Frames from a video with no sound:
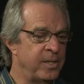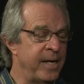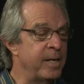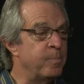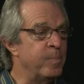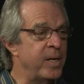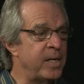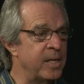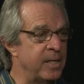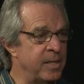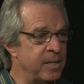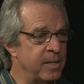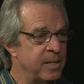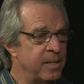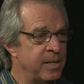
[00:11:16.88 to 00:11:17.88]
they
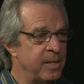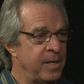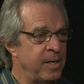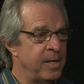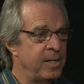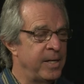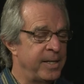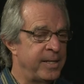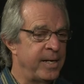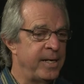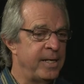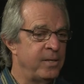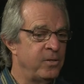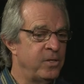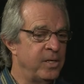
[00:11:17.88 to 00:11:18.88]
admitted that
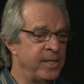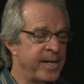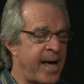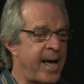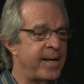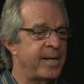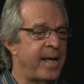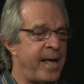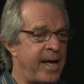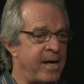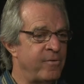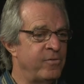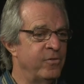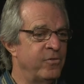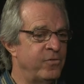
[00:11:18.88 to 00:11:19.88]
they did not
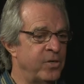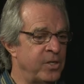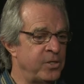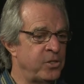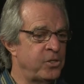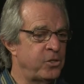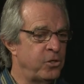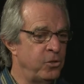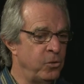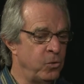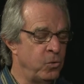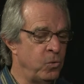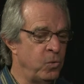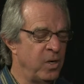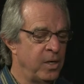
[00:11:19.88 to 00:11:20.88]
have the funds
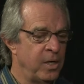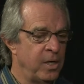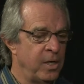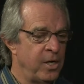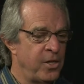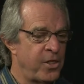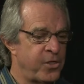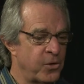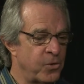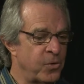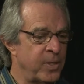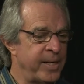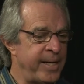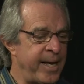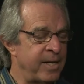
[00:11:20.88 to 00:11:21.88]
to
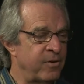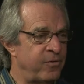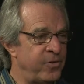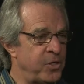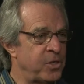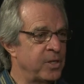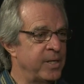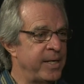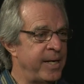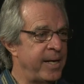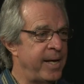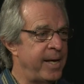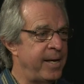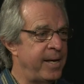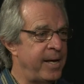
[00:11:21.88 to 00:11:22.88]
thoroughly and efficiently
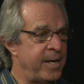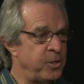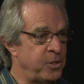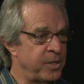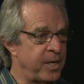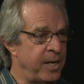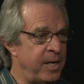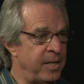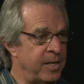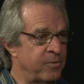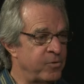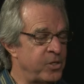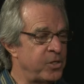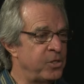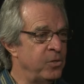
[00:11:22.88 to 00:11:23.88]
educate
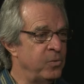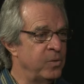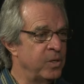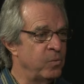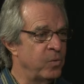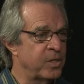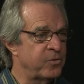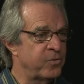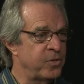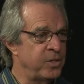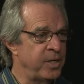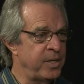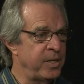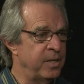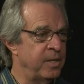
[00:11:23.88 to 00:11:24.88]
every student in West
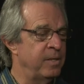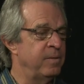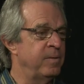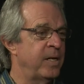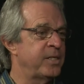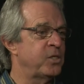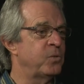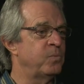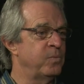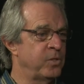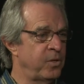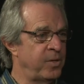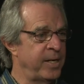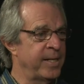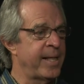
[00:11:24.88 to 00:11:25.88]
Virginia, and that's
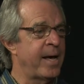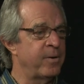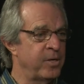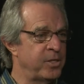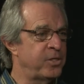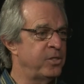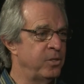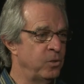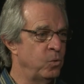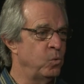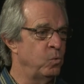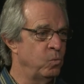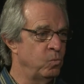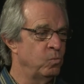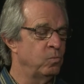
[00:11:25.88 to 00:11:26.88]
so they allowed us to
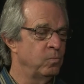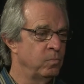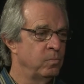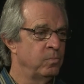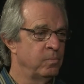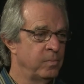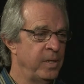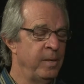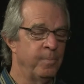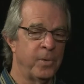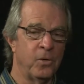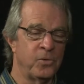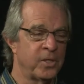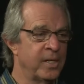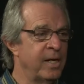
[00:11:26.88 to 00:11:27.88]

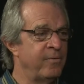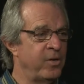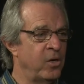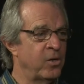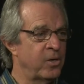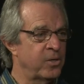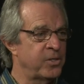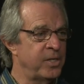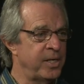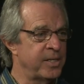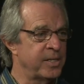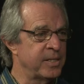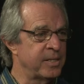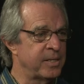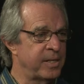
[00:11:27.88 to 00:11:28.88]
impose a levy on our
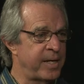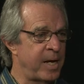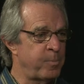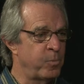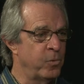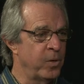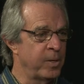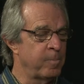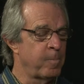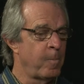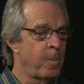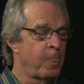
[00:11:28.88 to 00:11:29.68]
citizens at that point.